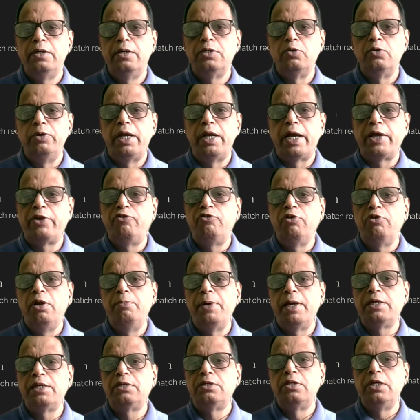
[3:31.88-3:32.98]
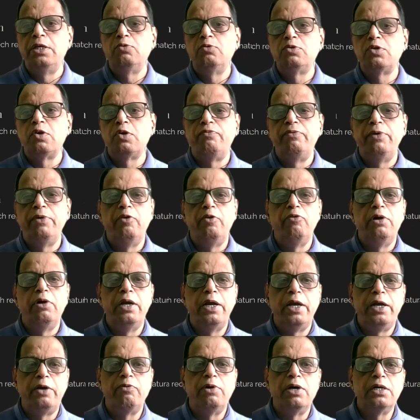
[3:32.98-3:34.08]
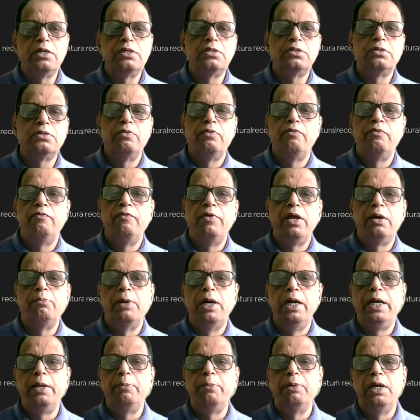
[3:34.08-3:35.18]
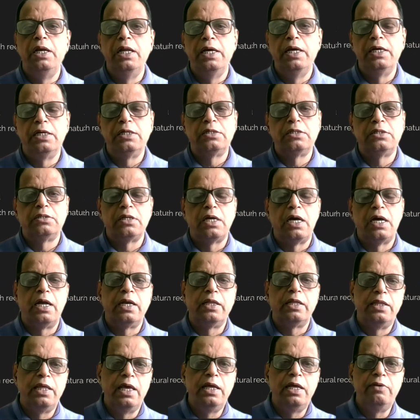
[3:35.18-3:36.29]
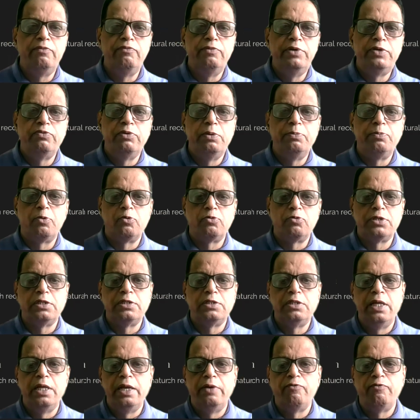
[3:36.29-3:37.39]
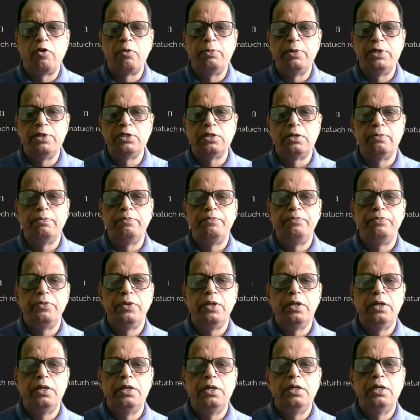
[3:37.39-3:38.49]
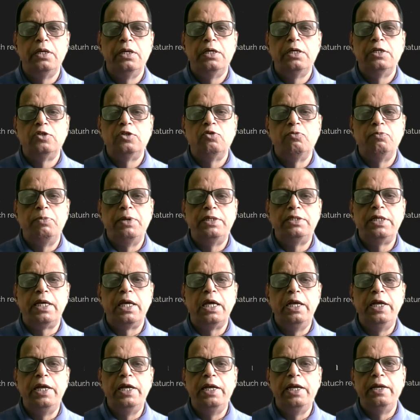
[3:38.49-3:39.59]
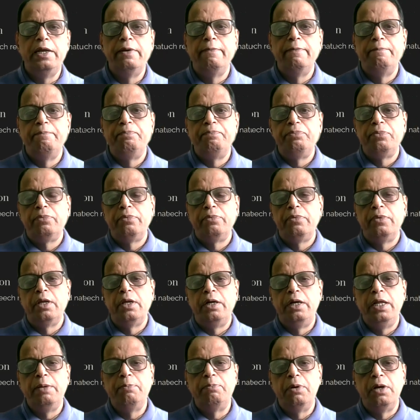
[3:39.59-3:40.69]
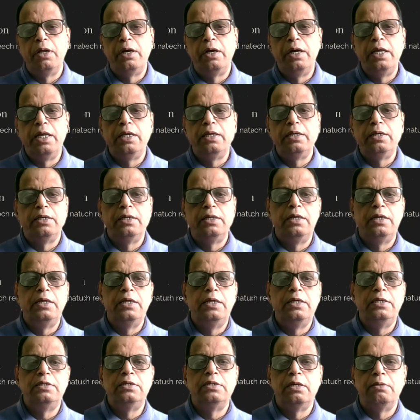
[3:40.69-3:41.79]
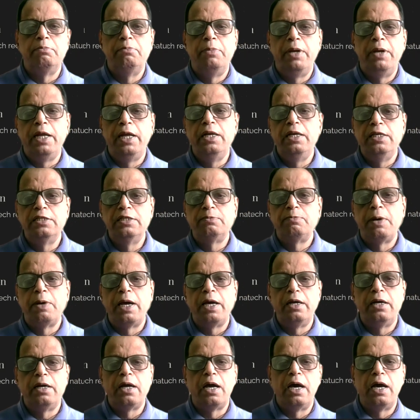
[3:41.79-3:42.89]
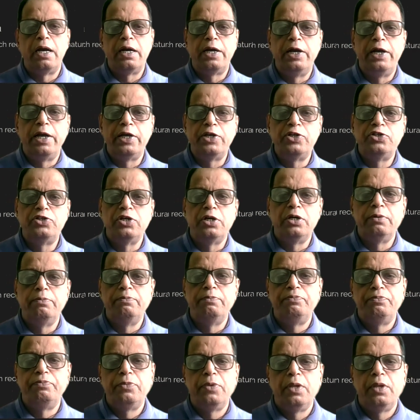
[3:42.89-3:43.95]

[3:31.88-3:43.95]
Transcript: So it actually makes the use of neural networks where multiple layers are there which will process the information. So basically, the deep learning is a brain-inspired architecture,